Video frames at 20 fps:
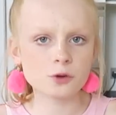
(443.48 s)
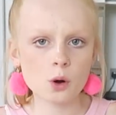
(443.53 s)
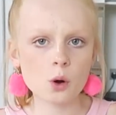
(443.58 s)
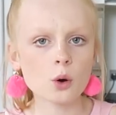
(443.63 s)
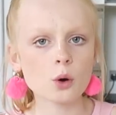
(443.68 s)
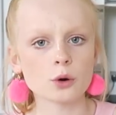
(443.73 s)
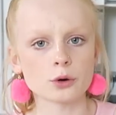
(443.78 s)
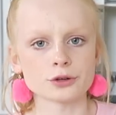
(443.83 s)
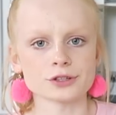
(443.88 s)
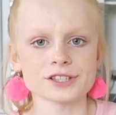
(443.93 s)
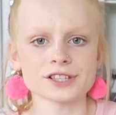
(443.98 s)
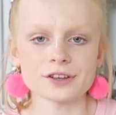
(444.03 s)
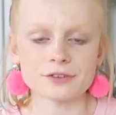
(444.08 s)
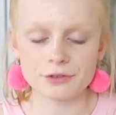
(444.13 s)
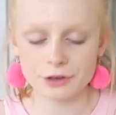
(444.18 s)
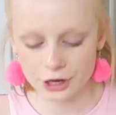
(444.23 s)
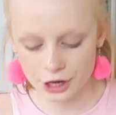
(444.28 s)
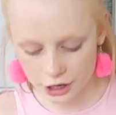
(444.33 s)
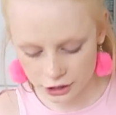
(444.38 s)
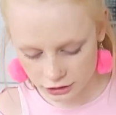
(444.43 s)
course,
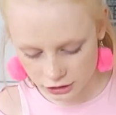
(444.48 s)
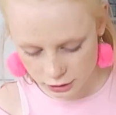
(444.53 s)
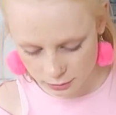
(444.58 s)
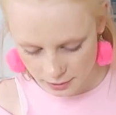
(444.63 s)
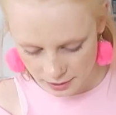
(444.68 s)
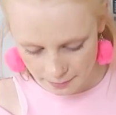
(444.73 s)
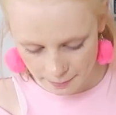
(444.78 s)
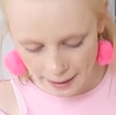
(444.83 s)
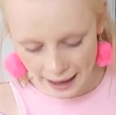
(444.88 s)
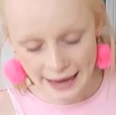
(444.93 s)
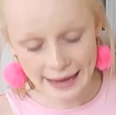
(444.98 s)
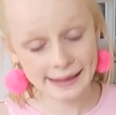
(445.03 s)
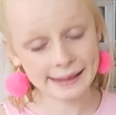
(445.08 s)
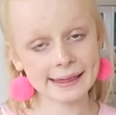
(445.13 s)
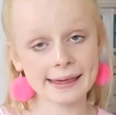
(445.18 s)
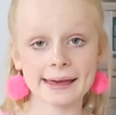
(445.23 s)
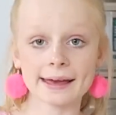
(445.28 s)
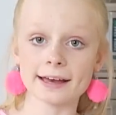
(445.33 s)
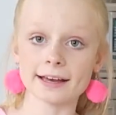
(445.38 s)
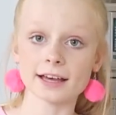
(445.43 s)
if you're going to be
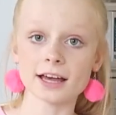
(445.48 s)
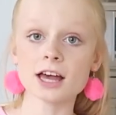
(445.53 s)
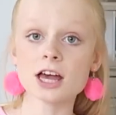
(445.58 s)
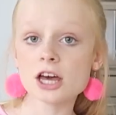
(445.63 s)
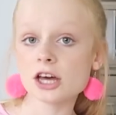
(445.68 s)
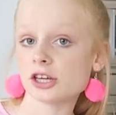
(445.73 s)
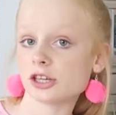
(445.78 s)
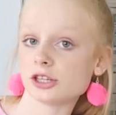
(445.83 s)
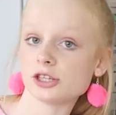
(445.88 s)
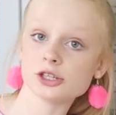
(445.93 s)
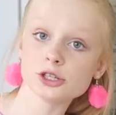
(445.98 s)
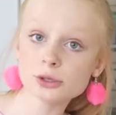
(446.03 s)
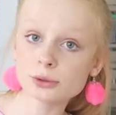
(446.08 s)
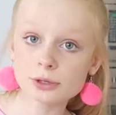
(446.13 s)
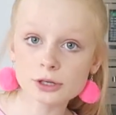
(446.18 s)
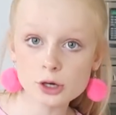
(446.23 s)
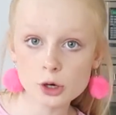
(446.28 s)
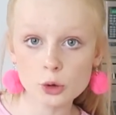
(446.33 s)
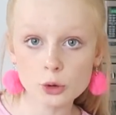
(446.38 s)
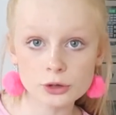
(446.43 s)
making
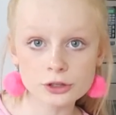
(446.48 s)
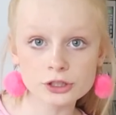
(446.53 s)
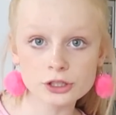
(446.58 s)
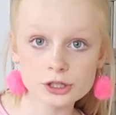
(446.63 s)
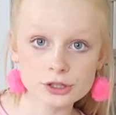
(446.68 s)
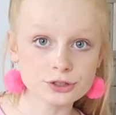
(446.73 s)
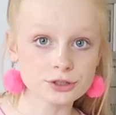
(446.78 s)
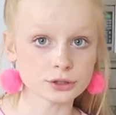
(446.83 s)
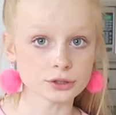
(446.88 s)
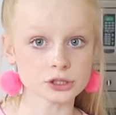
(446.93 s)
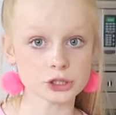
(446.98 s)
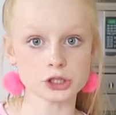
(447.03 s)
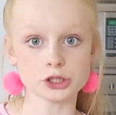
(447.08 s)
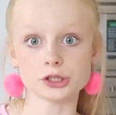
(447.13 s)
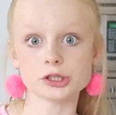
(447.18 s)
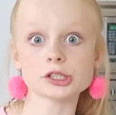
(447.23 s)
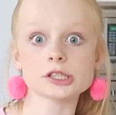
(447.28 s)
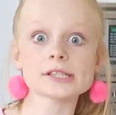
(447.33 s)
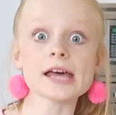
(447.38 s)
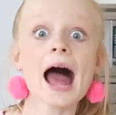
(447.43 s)
unicorn noodles,
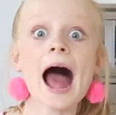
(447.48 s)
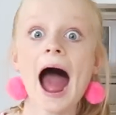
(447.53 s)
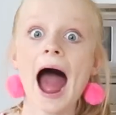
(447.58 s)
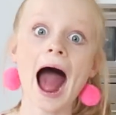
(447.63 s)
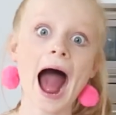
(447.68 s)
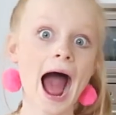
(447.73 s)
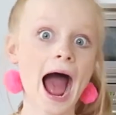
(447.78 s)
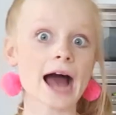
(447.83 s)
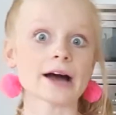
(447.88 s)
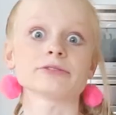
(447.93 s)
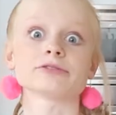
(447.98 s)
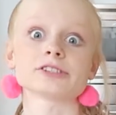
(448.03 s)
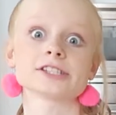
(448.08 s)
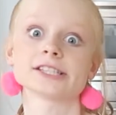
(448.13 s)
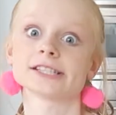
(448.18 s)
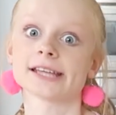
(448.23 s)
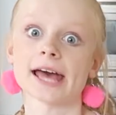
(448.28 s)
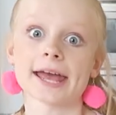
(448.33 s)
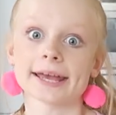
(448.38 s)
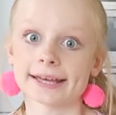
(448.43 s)
you just have
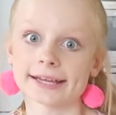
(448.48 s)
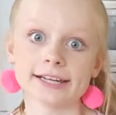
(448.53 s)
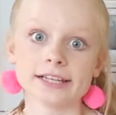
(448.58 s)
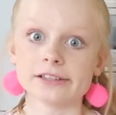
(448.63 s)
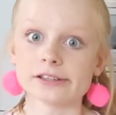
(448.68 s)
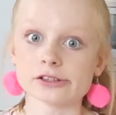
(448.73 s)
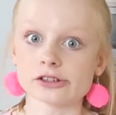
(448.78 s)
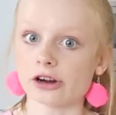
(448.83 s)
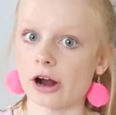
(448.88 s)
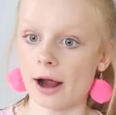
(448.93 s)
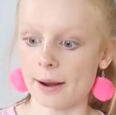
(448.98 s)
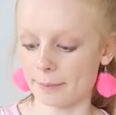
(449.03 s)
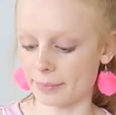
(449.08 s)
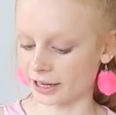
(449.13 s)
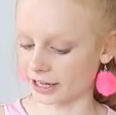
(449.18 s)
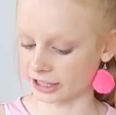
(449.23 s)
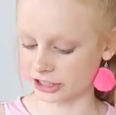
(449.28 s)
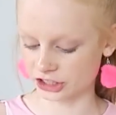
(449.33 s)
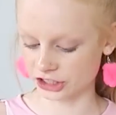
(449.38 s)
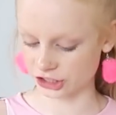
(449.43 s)
to take an Instagram
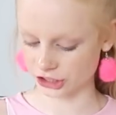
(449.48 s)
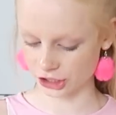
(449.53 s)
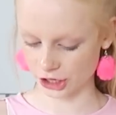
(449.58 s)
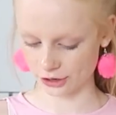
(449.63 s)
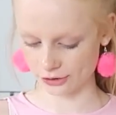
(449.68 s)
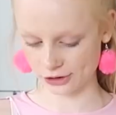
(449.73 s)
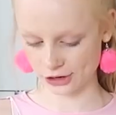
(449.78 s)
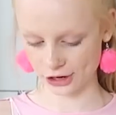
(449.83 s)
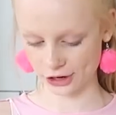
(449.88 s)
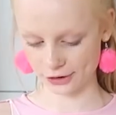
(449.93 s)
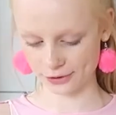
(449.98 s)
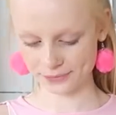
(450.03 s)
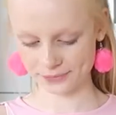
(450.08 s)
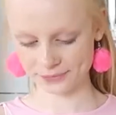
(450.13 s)
picture, don't you?